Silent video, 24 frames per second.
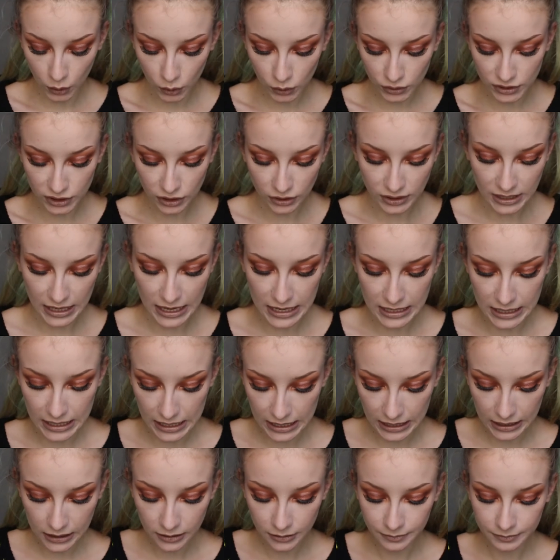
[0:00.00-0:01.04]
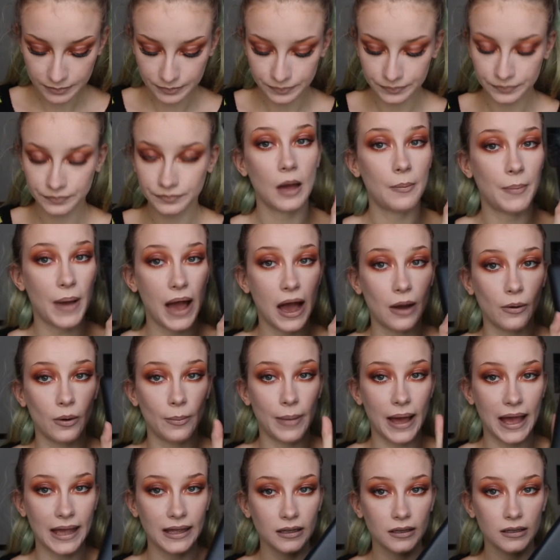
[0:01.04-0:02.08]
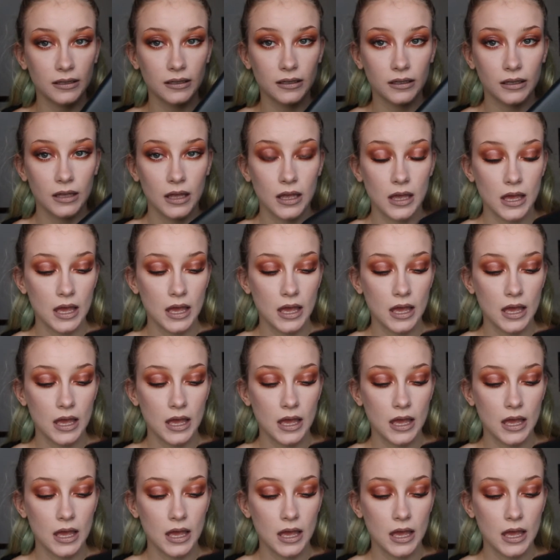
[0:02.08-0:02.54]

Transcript: also taking a power bank.